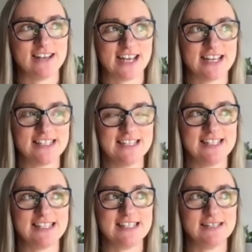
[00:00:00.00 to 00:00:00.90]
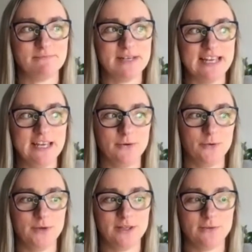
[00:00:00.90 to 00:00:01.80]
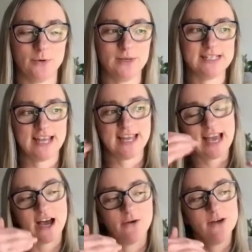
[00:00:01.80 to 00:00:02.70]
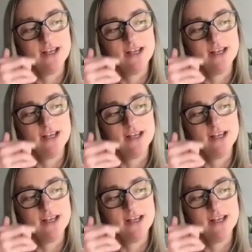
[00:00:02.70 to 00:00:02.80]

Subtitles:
gases being equal with what we take out.